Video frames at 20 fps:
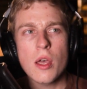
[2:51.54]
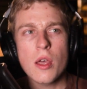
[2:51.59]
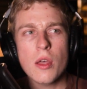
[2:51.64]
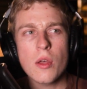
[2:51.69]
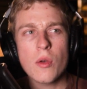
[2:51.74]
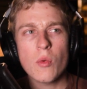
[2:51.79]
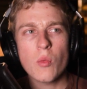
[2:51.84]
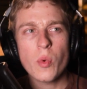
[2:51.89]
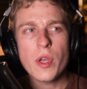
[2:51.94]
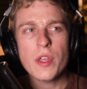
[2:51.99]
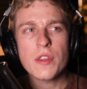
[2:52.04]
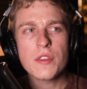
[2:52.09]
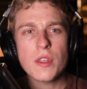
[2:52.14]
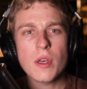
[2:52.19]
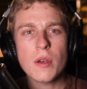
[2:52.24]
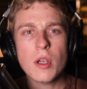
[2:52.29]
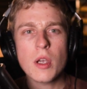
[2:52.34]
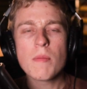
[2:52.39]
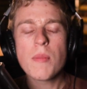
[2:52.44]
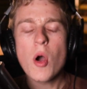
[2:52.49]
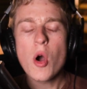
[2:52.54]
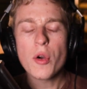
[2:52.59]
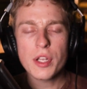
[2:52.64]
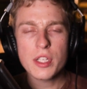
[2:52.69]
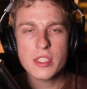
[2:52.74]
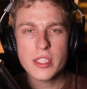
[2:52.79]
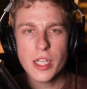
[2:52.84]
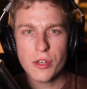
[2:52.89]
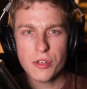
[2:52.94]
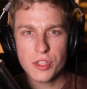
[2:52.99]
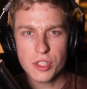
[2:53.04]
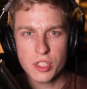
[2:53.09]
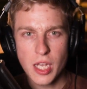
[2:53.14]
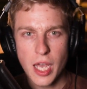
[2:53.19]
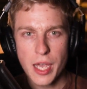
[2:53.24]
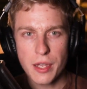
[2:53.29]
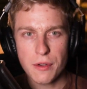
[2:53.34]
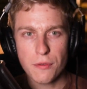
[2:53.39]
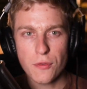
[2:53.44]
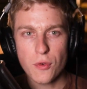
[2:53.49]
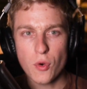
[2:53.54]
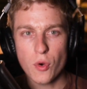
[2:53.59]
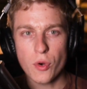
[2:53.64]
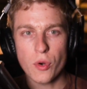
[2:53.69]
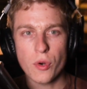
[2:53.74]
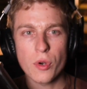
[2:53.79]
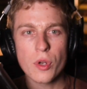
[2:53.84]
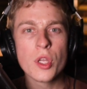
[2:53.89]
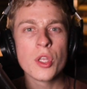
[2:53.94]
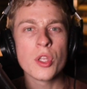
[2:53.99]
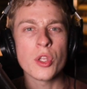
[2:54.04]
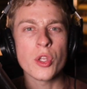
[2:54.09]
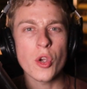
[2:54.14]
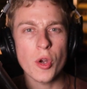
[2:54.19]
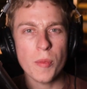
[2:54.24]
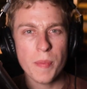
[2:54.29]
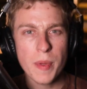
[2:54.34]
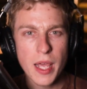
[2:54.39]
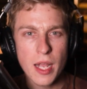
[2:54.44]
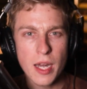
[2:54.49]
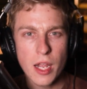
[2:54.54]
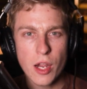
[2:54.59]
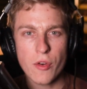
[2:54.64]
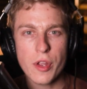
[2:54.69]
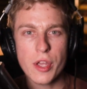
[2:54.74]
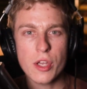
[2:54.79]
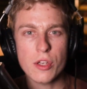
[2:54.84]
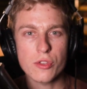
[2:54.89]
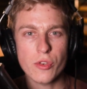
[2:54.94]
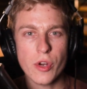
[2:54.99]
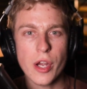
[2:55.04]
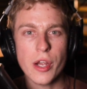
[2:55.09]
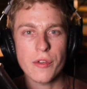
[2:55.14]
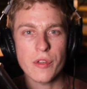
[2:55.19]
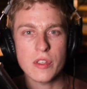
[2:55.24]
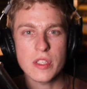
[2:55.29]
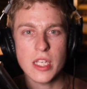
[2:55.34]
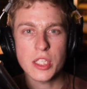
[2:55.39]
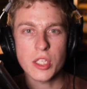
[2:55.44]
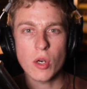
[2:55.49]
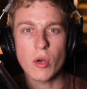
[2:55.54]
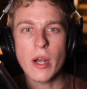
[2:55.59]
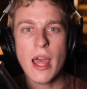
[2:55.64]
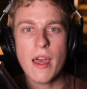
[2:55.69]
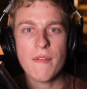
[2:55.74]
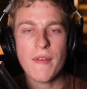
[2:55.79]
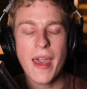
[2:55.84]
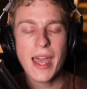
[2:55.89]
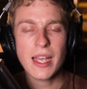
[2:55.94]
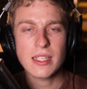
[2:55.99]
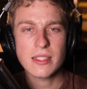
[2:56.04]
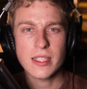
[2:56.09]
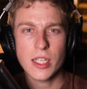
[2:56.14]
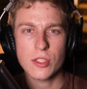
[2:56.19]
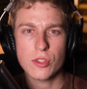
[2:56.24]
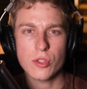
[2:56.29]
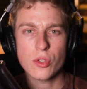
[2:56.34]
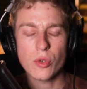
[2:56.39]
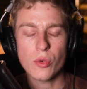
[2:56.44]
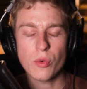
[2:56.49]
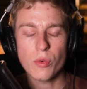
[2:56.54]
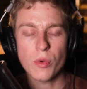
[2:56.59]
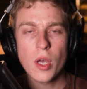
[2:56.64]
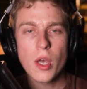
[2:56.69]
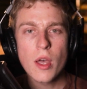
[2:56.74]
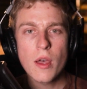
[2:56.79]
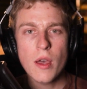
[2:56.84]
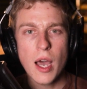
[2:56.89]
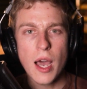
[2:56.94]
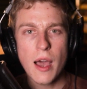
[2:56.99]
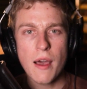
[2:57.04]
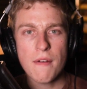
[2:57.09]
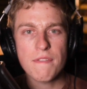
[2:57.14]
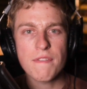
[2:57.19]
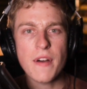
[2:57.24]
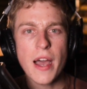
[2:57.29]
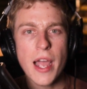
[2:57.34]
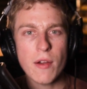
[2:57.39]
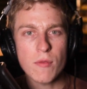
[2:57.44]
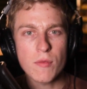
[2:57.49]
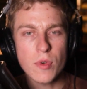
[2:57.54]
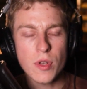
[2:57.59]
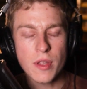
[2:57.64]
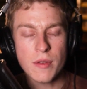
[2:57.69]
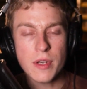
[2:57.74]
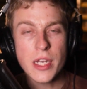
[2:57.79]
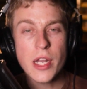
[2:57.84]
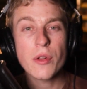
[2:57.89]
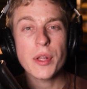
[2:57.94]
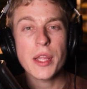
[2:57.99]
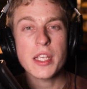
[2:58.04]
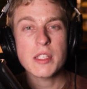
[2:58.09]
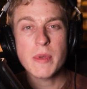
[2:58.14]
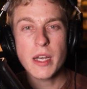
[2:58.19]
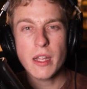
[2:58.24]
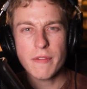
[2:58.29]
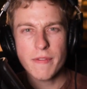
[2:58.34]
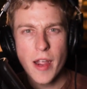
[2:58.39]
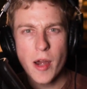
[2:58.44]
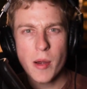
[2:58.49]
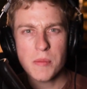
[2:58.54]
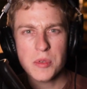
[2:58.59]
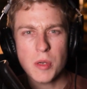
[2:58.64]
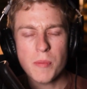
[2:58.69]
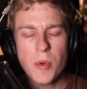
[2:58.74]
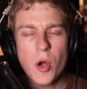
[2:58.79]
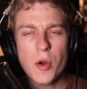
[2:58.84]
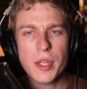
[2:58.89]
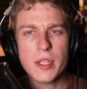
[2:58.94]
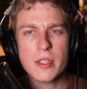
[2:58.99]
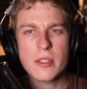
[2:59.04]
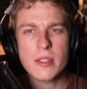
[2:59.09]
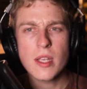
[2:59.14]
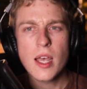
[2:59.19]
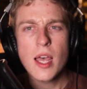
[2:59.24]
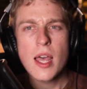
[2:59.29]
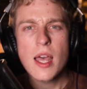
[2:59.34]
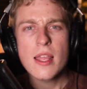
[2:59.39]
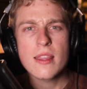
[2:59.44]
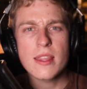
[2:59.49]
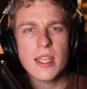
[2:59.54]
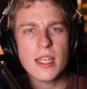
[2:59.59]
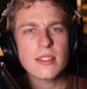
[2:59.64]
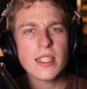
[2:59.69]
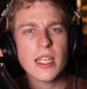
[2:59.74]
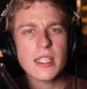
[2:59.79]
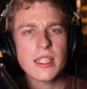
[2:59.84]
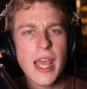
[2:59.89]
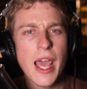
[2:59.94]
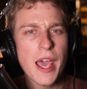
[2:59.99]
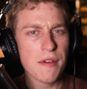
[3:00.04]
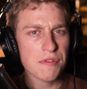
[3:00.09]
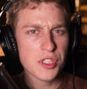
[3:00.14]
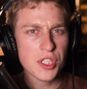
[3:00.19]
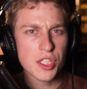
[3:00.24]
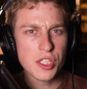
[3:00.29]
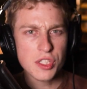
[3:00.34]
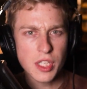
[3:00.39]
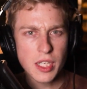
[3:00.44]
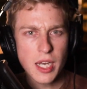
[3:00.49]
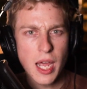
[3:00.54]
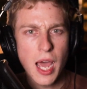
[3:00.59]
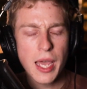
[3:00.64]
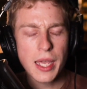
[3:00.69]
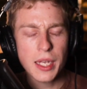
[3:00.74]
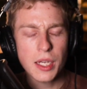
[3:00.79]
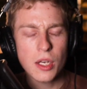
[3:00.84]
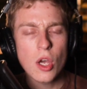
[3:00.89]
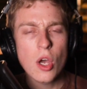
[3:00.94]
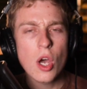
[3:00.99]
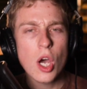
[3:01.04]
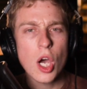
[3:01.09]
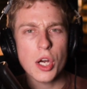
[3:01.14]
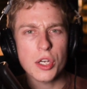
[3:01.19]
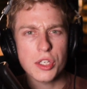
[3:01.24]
With components that are designed for European areas or areas that don't have access to nearly as many firearms components, things like the FGC9 are